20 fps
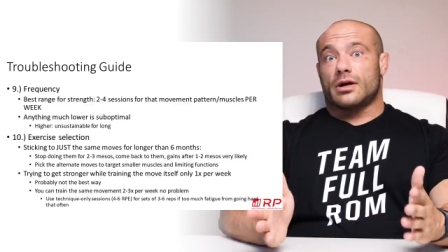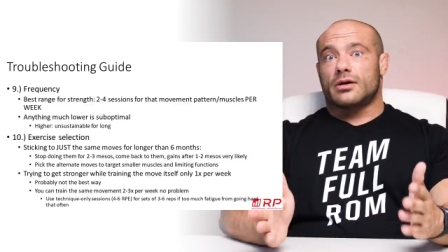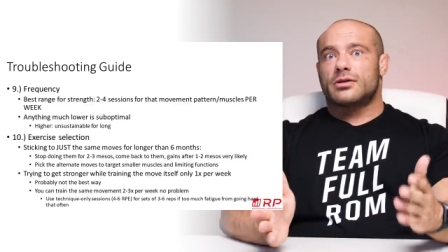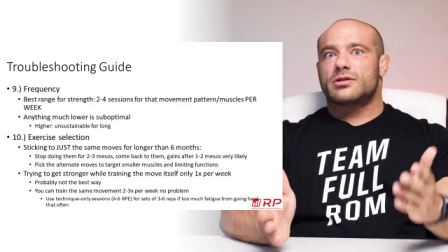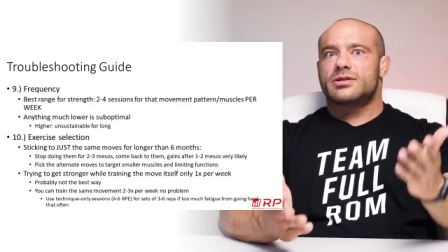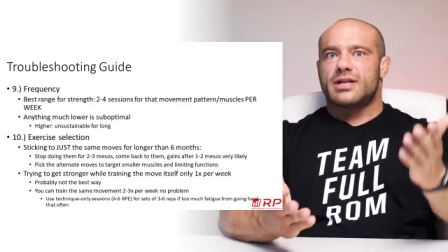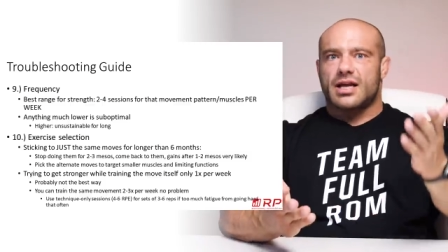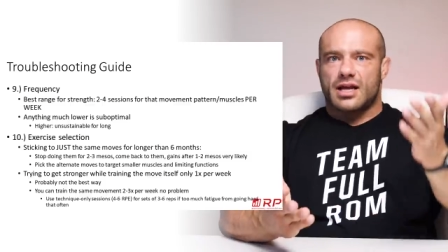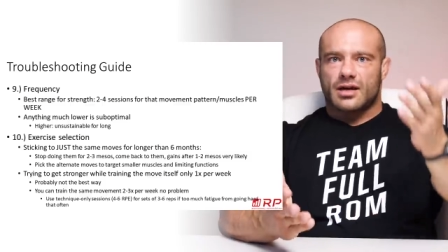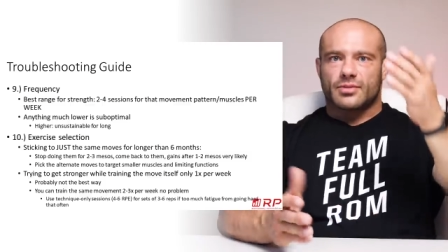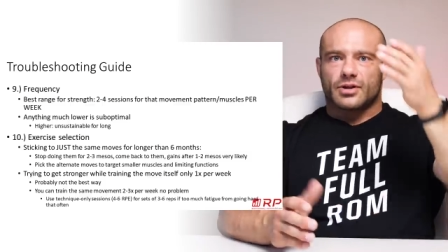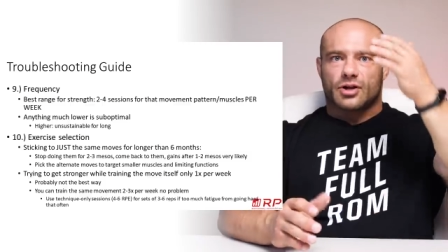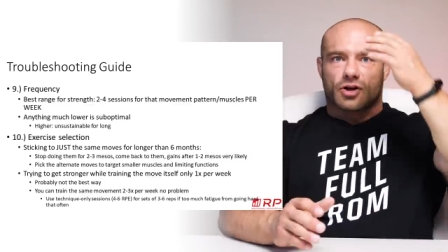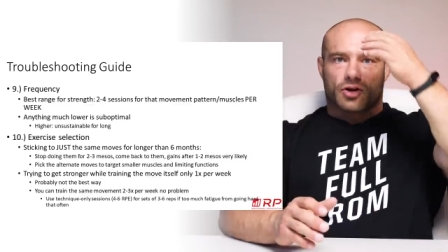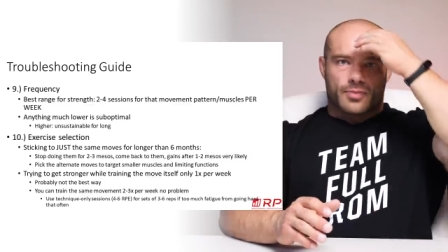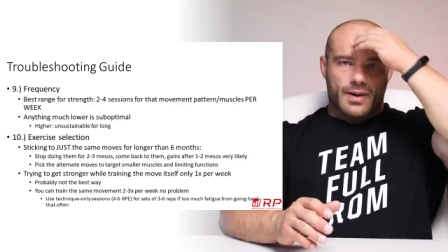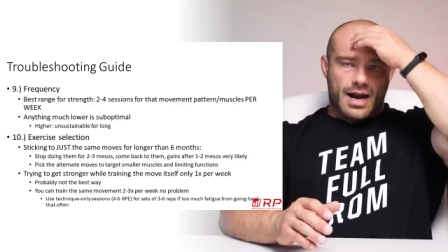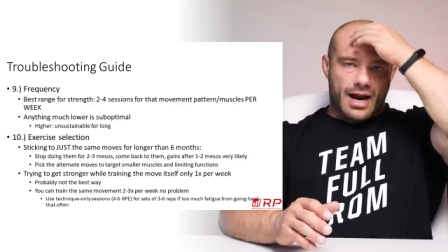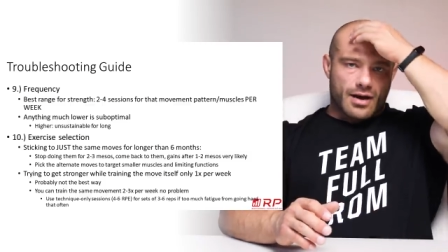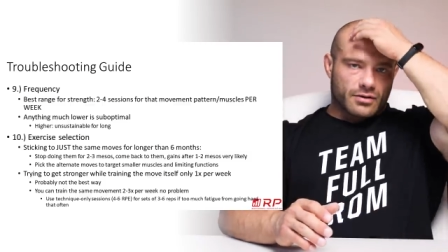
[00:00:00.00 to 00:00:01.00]
Understandably,
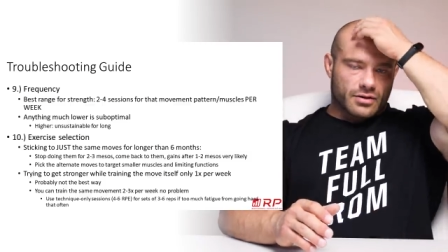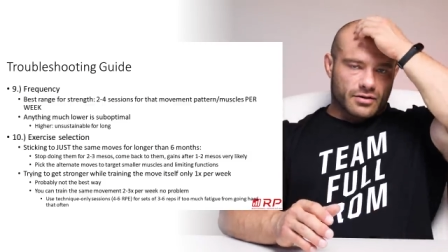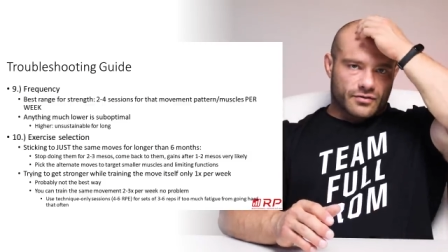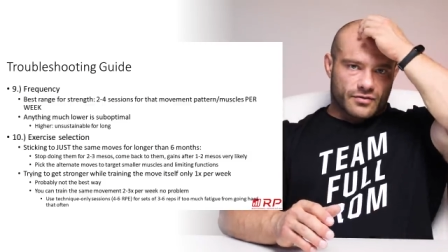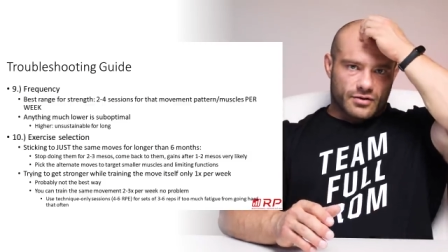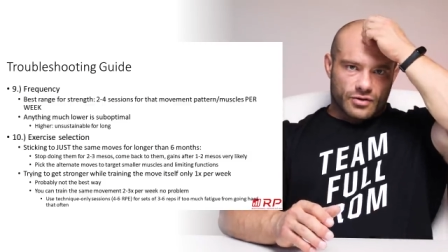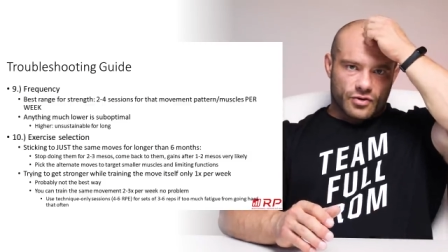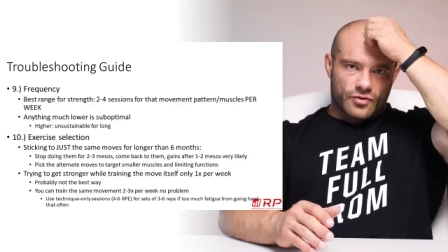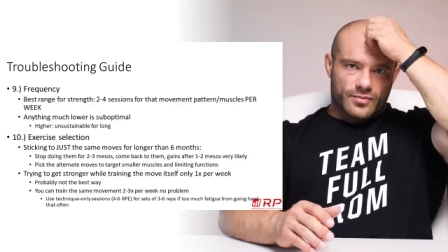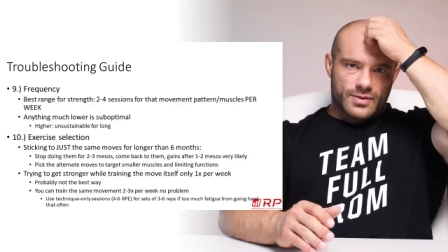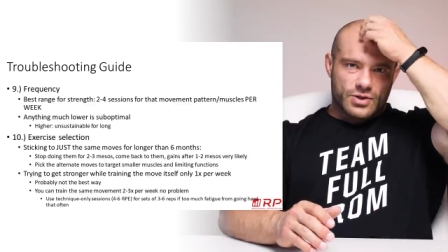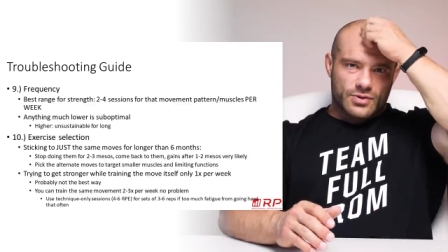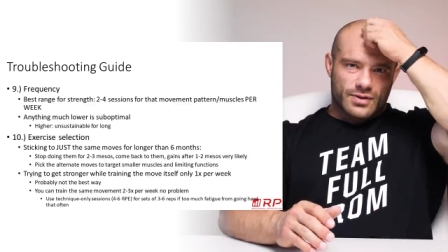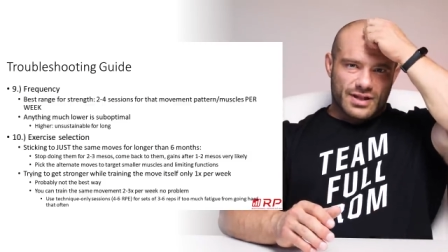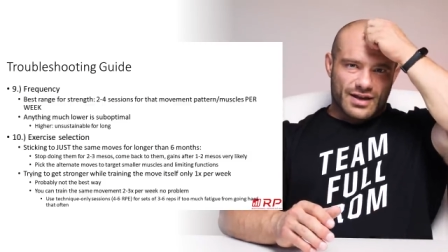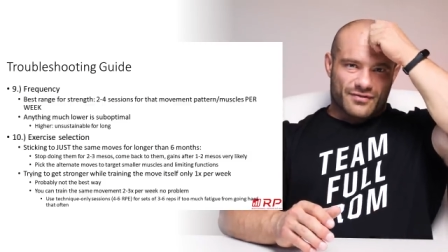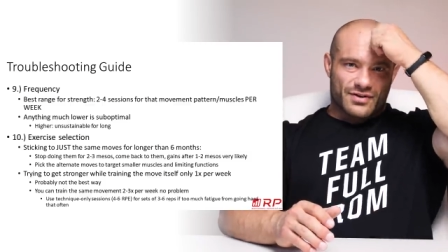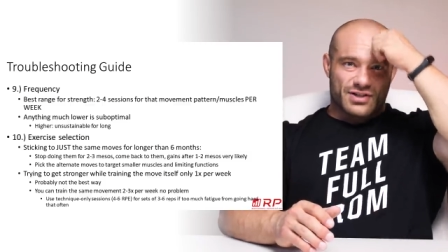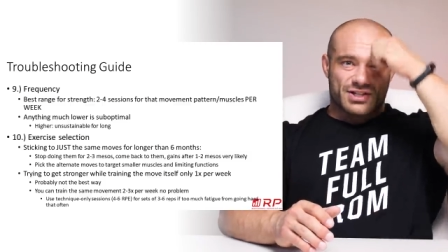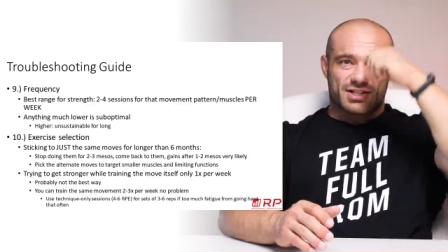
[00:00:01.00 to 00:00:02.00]
you're a power lifter. You've been doing
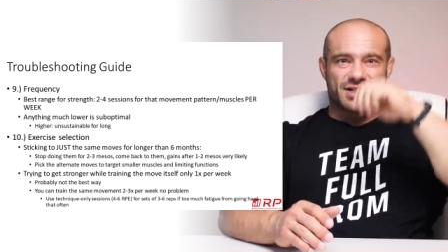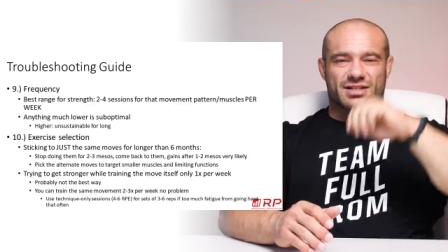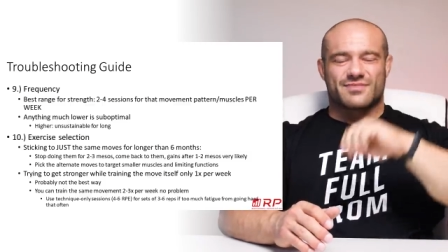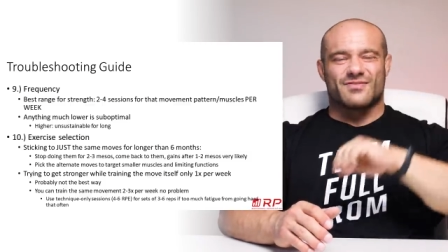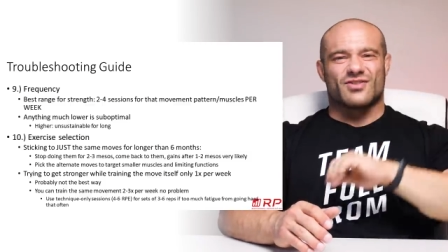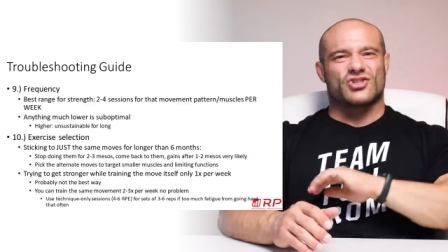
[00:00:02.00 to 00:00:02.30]
that for six